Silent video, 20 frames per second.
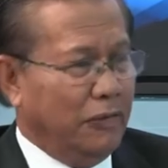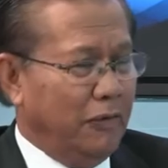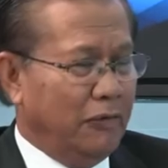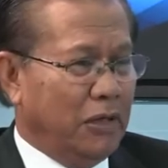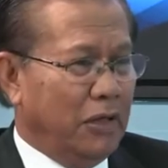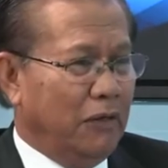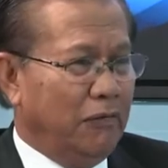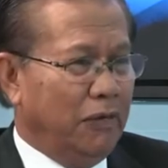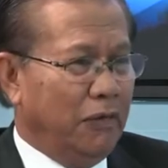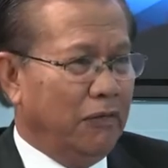
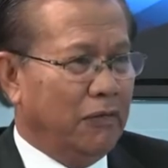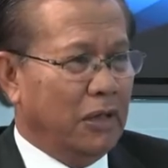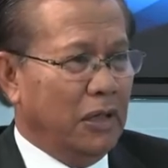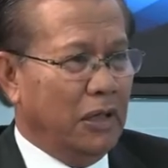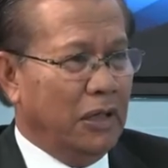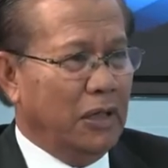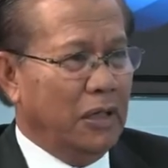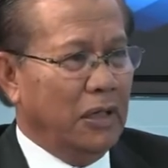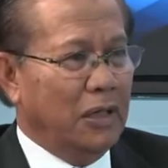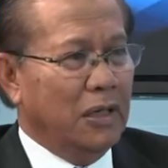
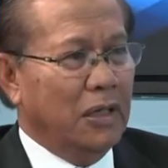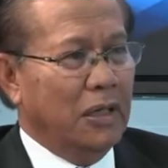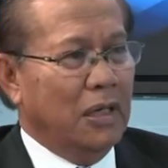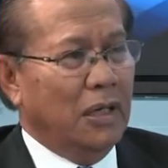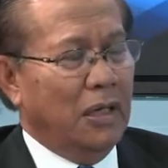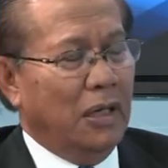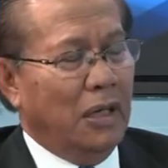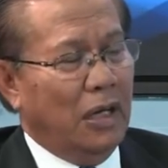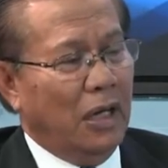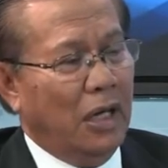50-50,
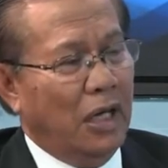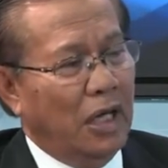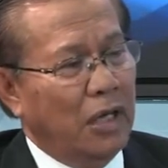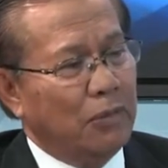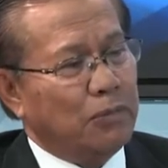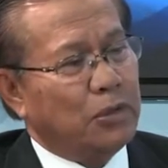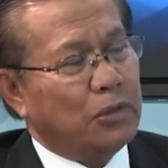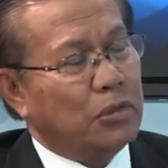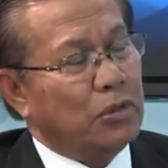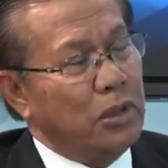mm -hmm.
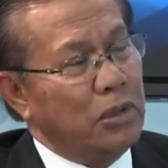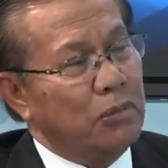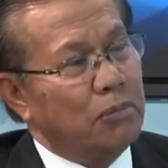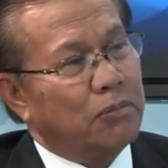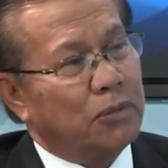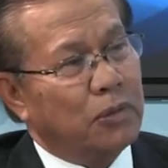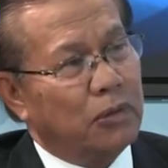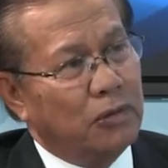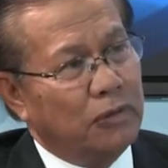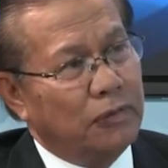helps to
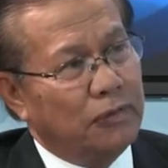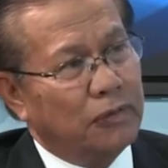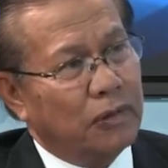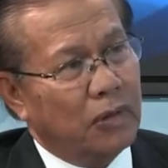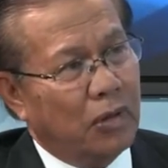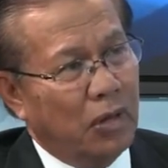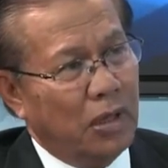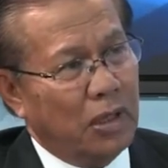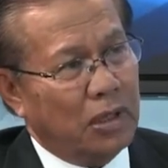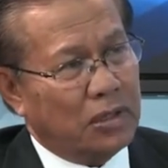improve
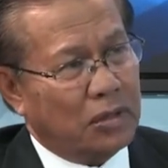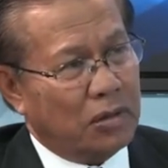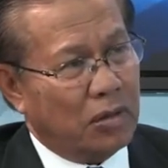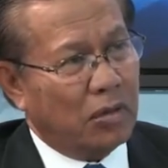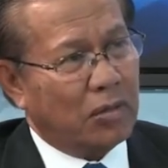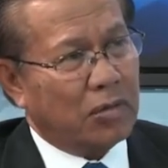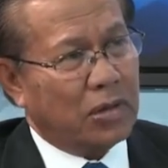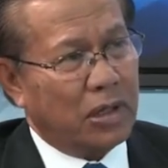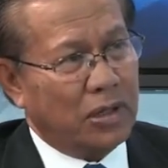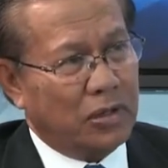
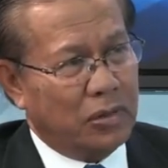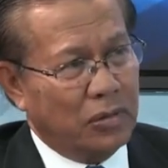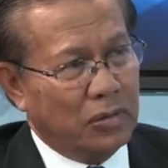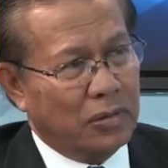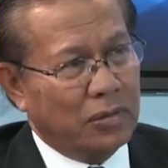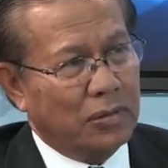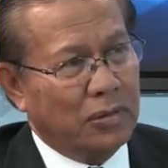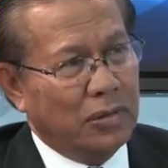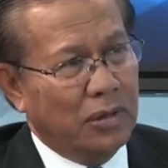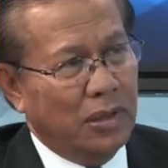cholesterol ratio.